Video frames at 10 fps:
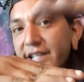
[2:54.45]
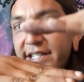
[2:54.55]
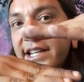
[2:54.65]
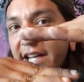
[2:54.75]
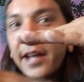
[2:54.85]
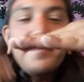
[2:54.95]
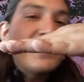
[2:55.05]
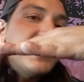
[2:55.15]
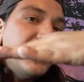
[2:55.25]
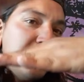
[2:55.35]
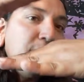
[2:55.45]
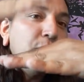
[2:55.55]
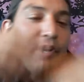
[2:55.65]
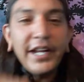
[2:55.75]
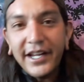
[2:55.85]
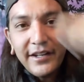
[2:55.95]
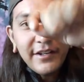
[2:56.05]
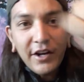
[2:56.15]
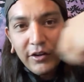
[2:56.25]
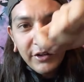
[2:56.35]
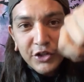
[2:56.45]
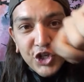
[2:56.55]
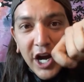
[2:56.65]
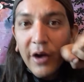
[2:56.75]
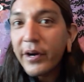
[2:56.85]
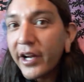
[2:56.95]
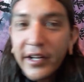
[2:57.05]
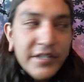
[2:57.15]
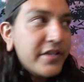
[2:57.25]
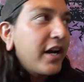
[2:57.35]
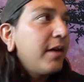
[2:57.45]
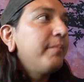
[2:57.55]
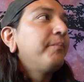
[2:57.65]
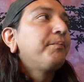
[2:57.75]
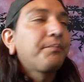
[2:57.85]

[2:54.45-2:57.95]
DMT weed, you know, a little cherry on top.